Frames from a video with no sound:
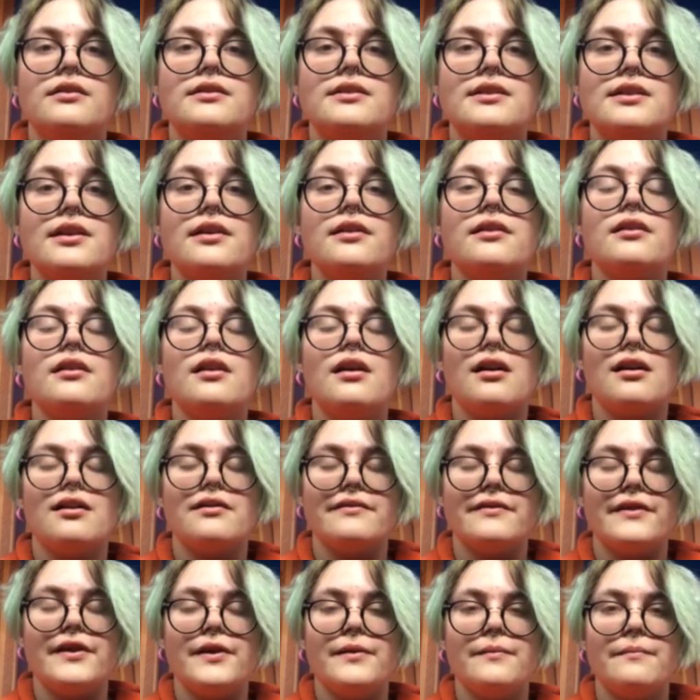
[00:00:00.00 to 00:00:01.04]
Dear
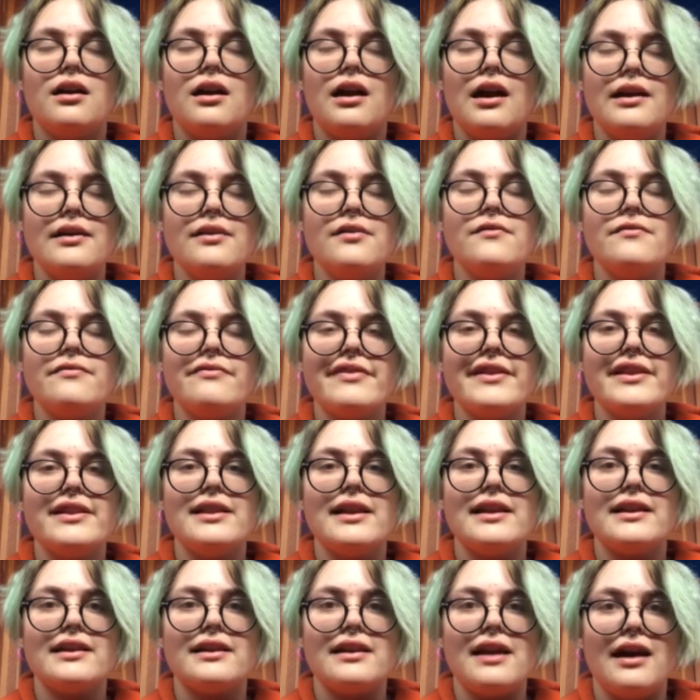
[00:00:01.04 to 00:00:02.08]
Harvey, I don't feel
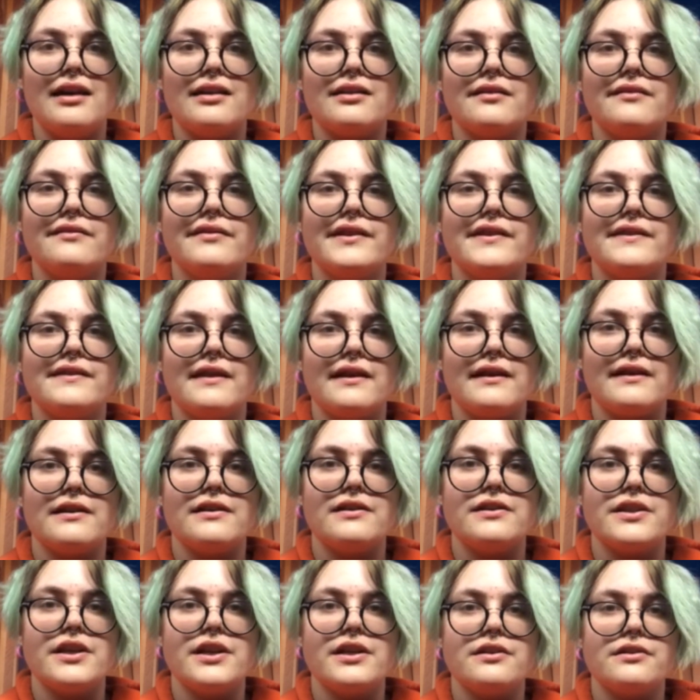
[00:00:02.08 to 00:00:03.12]
like an activist that can
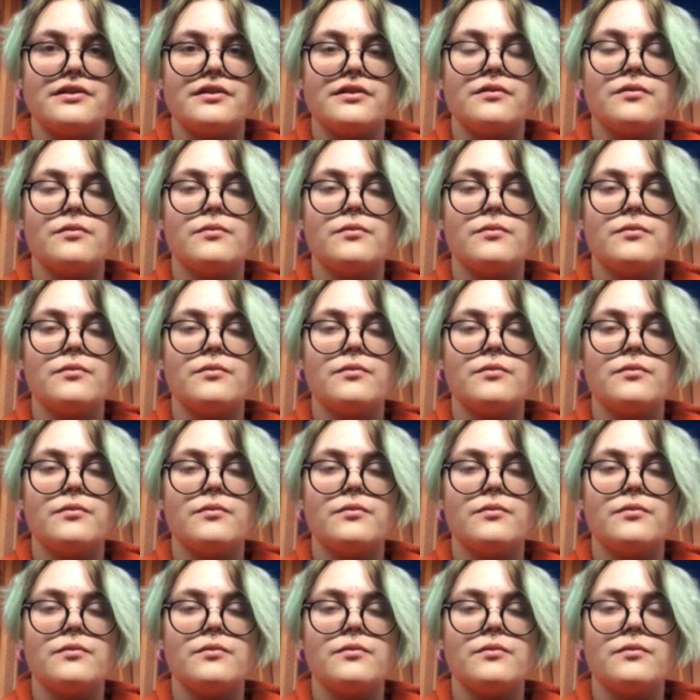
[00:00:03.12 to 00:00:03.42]
change the